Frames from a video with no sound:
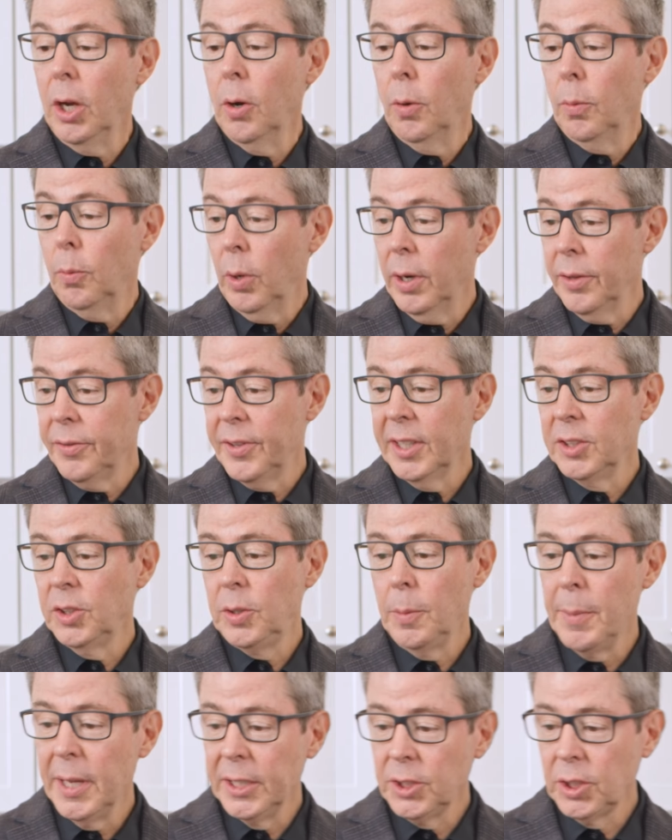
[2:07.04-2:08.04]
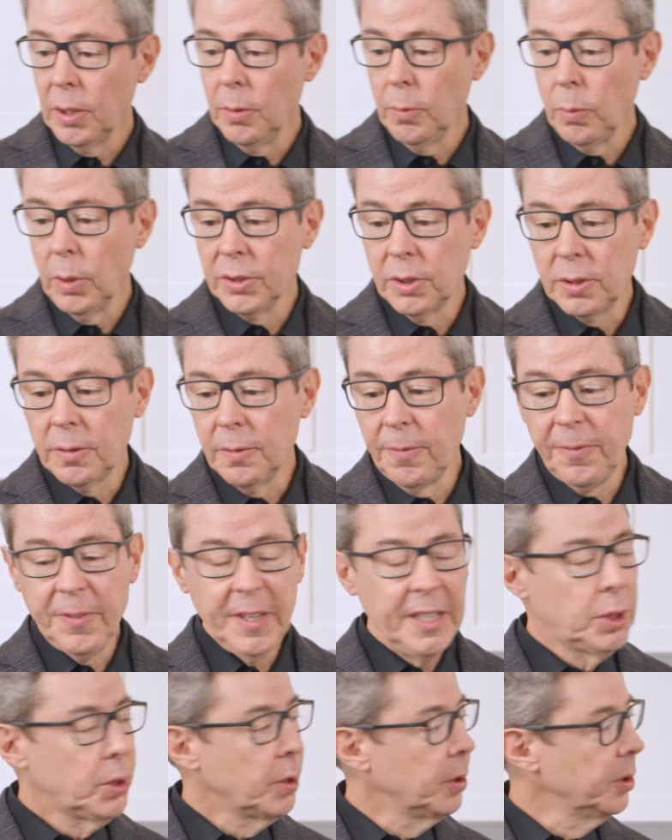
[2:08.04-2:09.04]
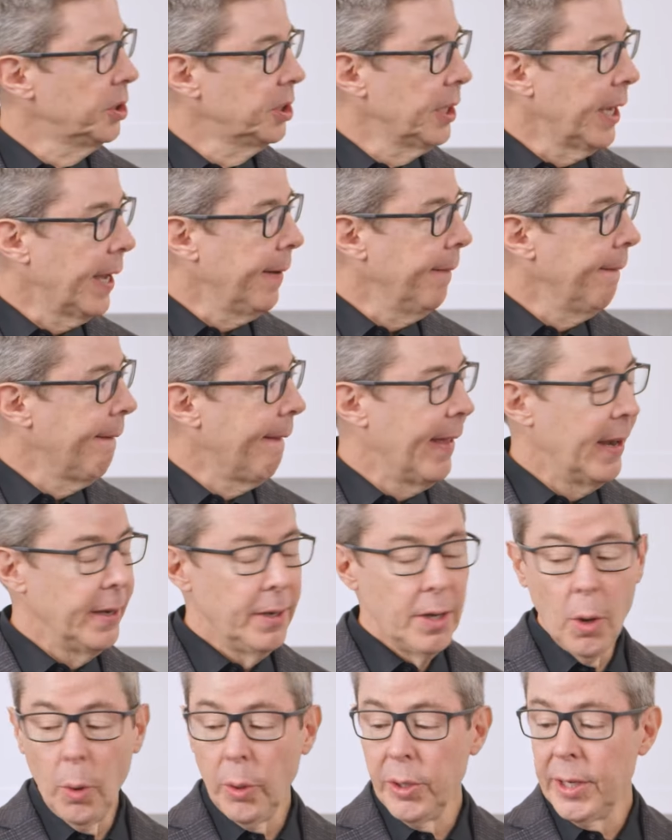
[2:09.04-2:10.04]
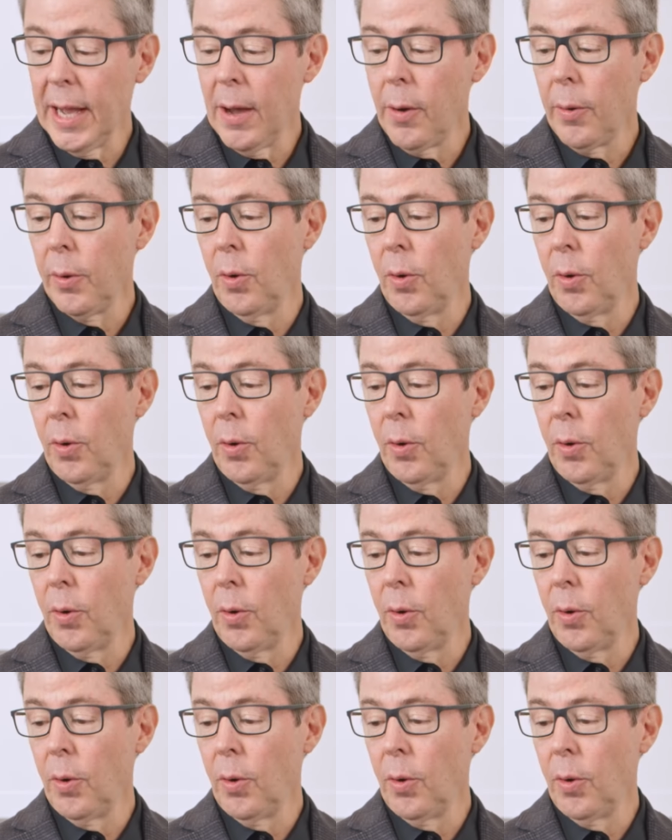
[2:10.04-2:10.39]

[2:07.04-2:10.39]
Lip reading: know, one of the things you mentioned was feature set. And no doubt